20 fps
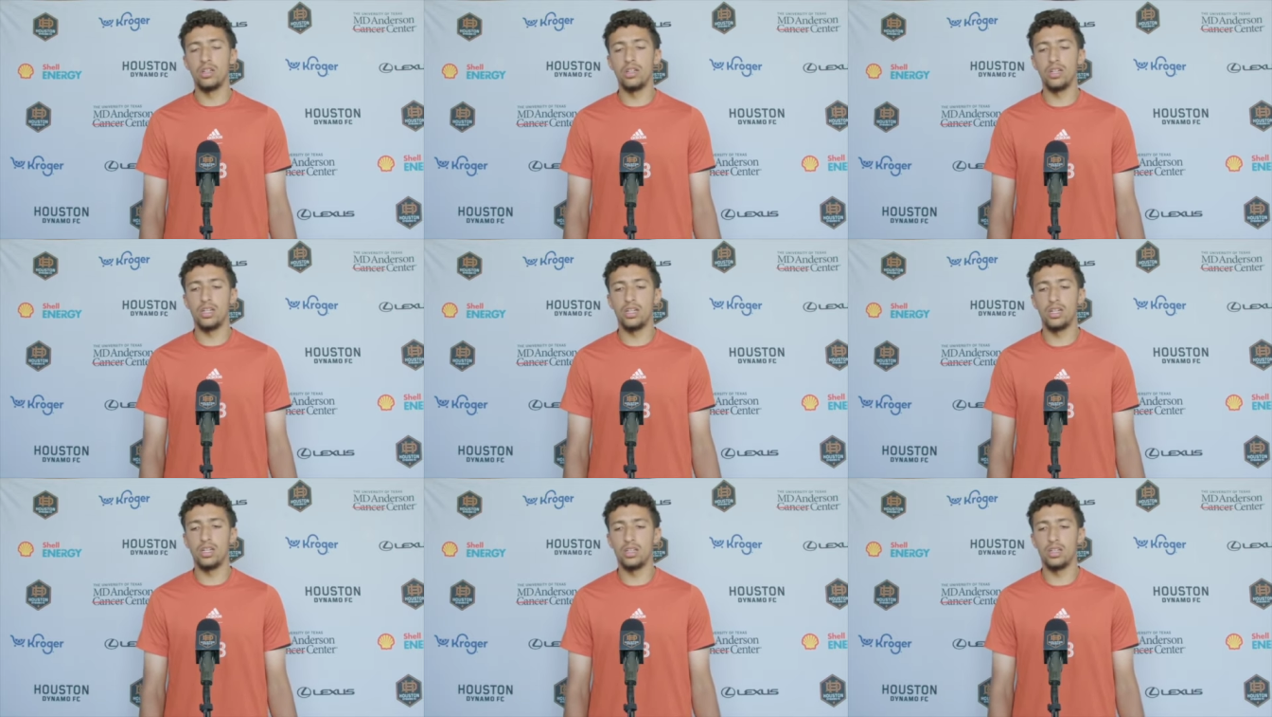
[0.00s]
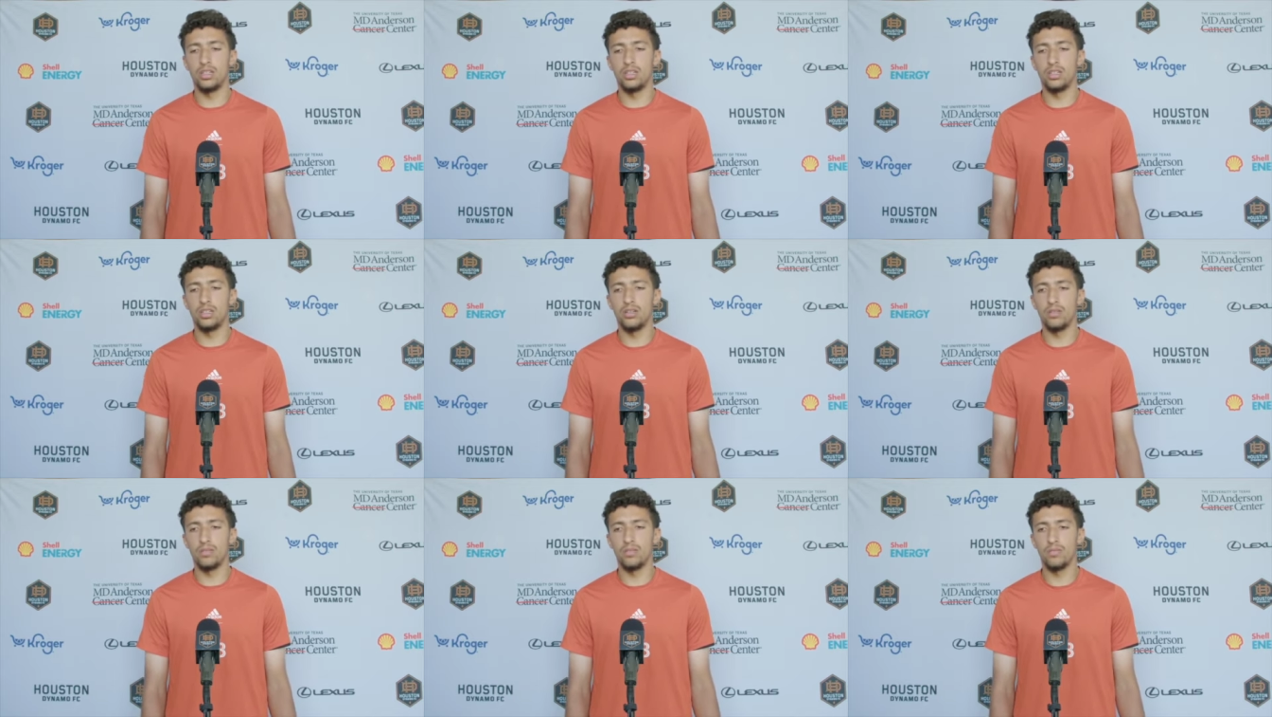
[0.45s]

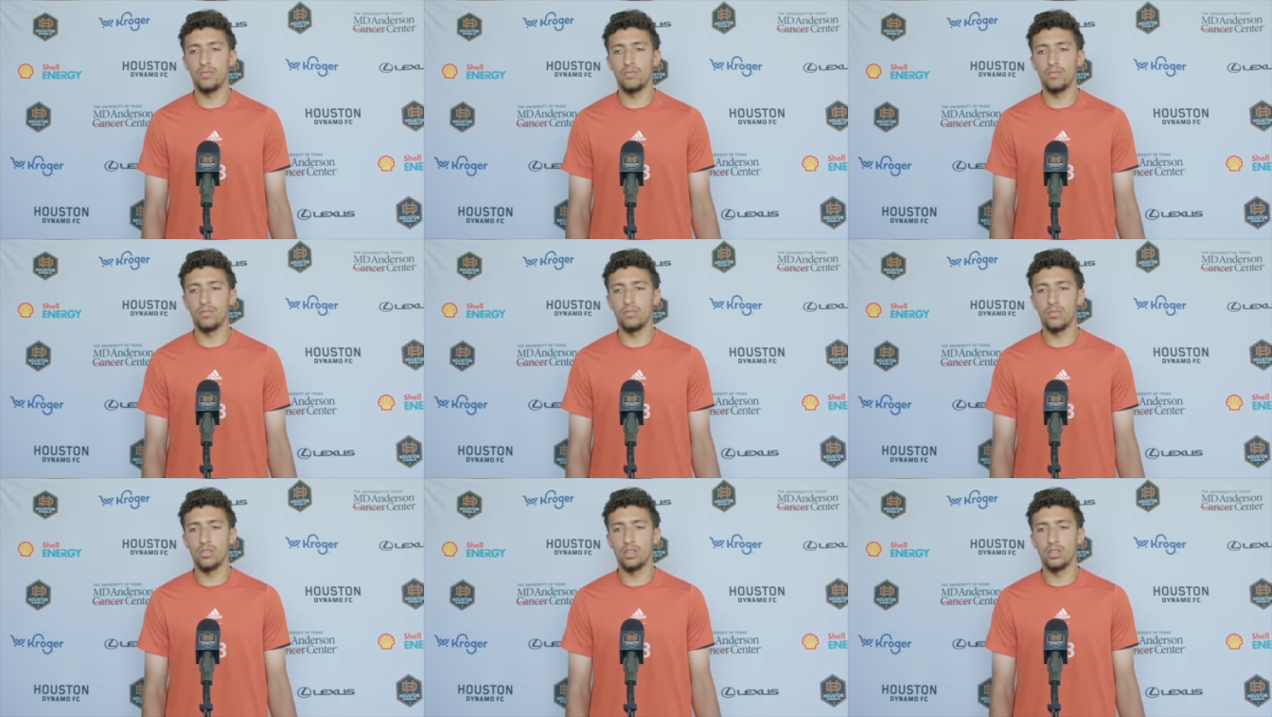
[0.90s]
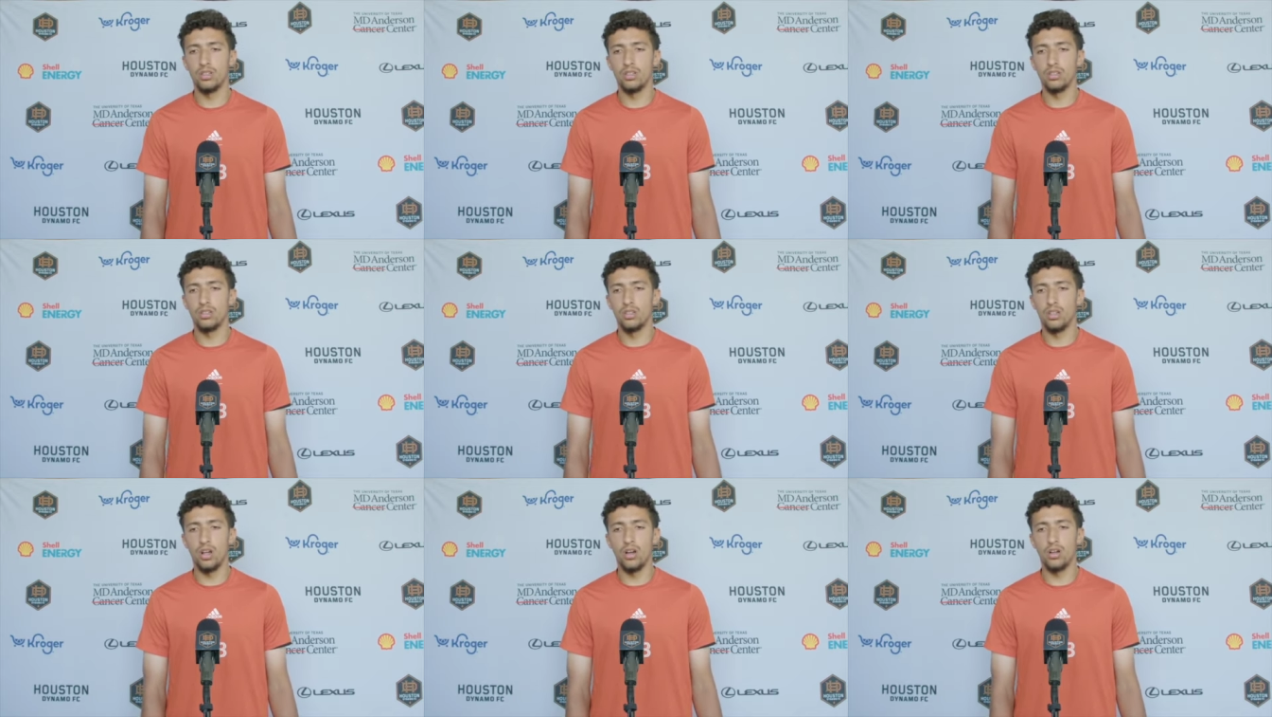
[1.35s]
And
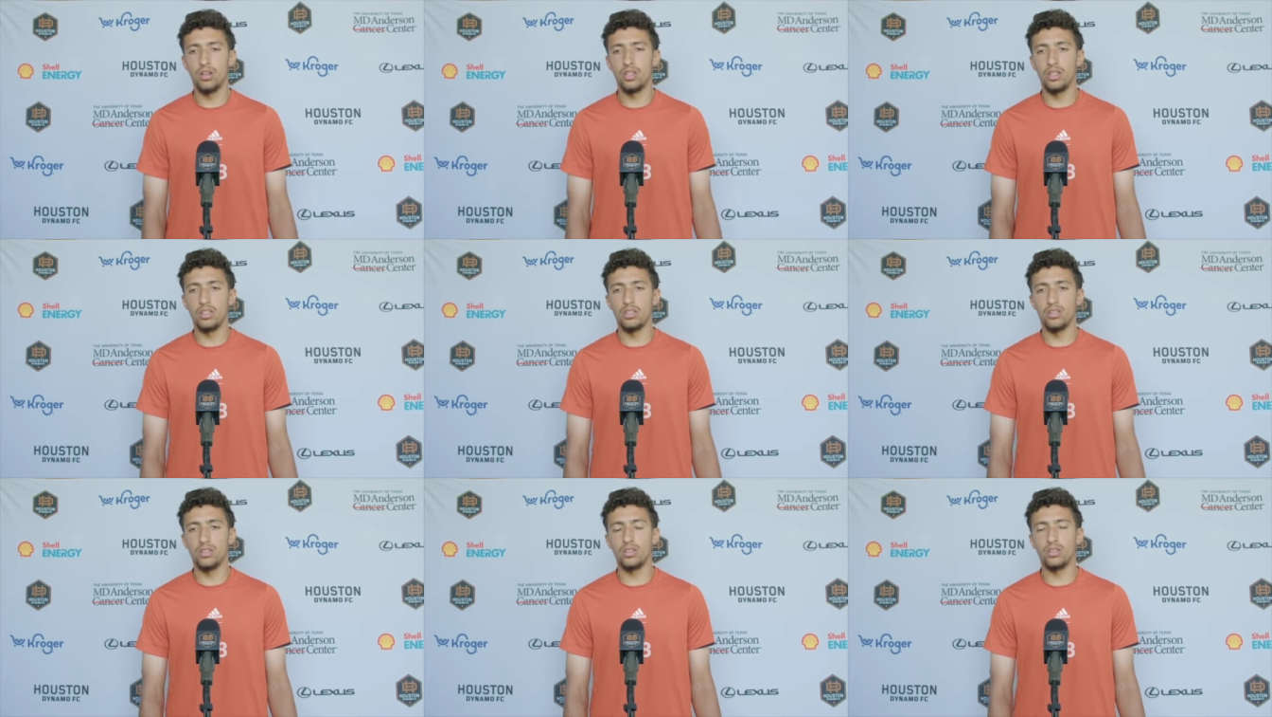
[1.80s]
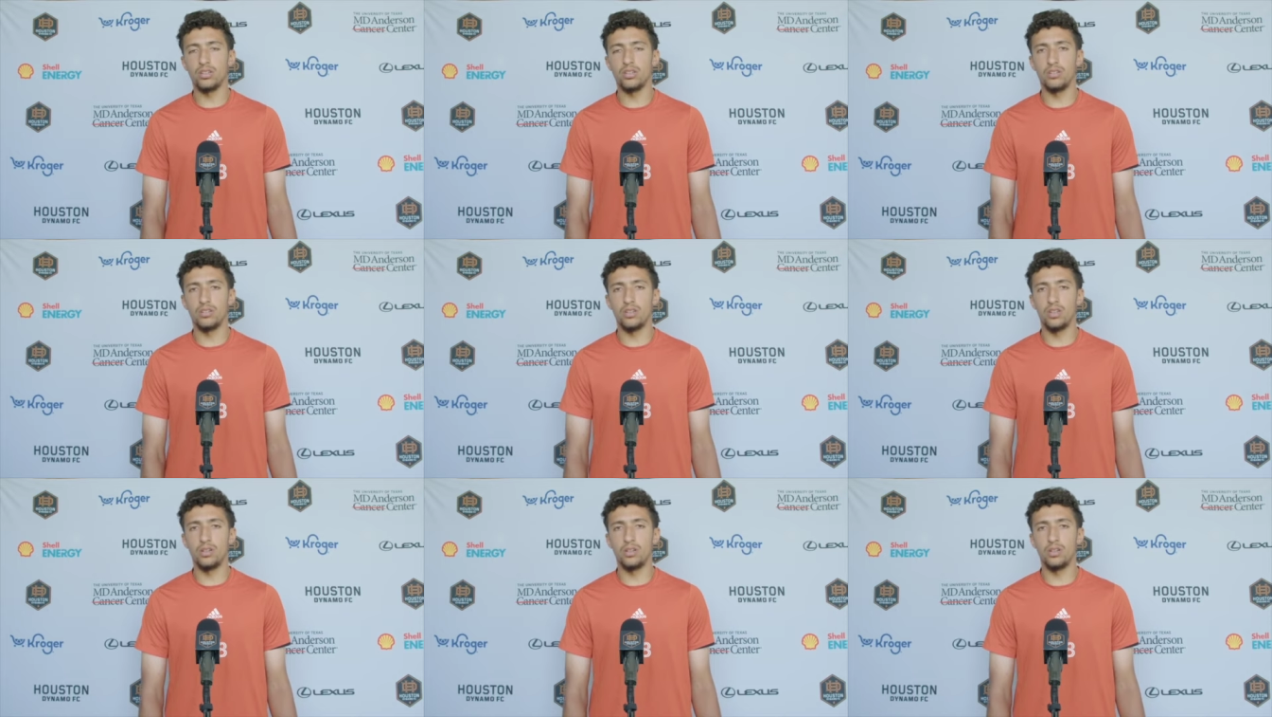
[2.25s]
no, it's just,